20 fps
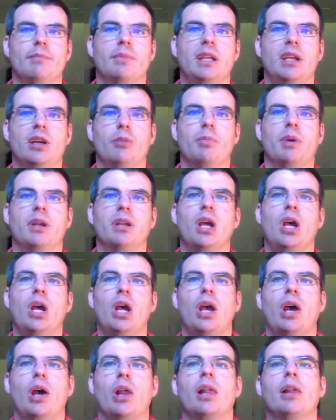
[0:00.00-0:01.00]
here. But
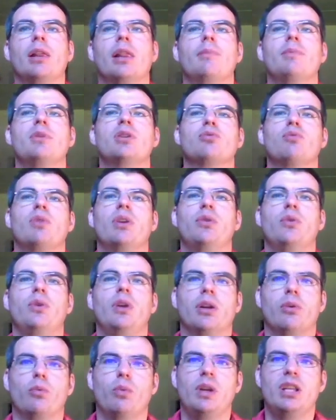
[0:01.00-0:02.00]
let me just read through
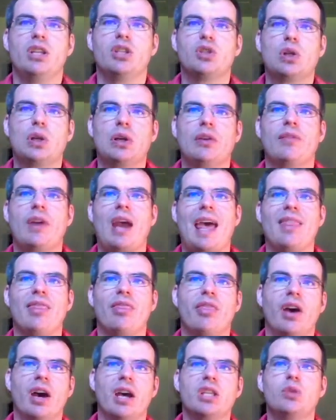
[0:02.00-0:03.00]
here. We deserve and
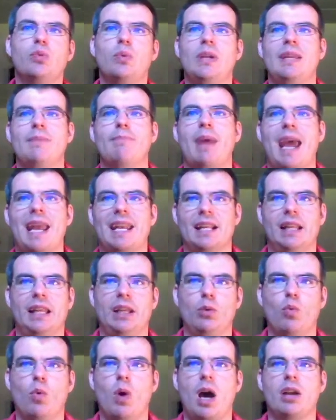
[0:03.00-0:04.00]
thus we demand
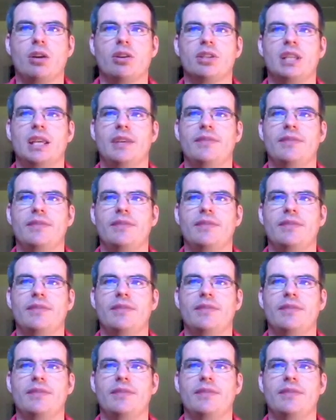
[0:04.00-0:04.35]
clean water, safe